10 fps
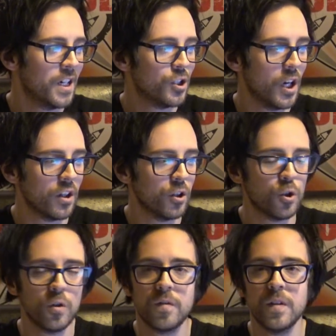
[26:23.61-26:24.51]
Generally
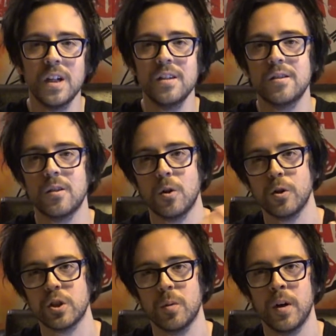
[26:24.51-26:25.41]
shooting phase,
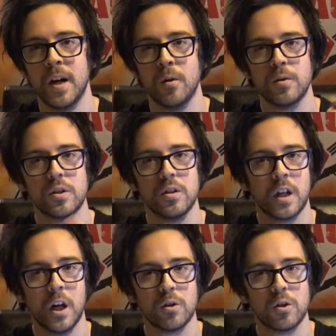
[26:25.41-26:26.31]
look somewhere else, your
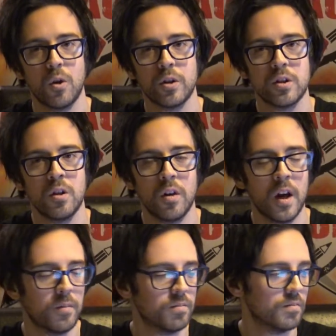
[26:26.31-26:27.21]
Chaos Lord is not
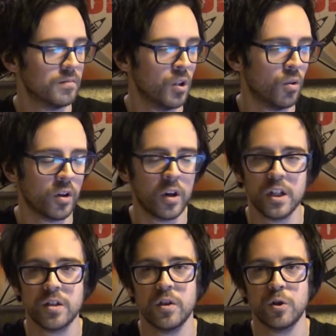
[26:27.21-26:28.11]
that, you know,
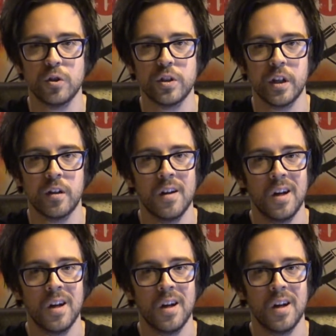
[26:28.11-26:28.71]
aggressive in shooting.